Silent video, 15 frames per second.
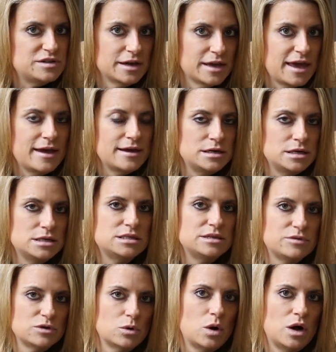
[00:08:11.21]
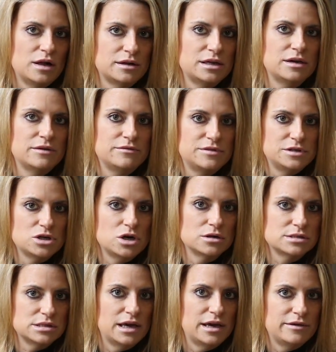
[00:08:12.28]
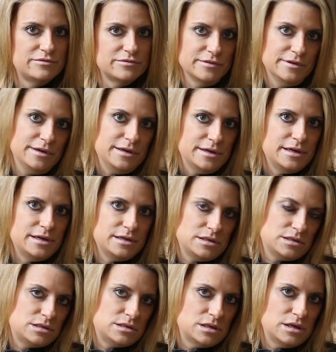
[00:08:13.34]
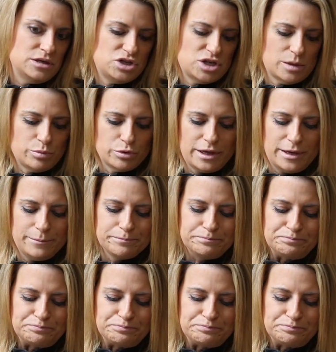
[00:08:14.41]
again, is if the quality of the dog's life is in jeopardy.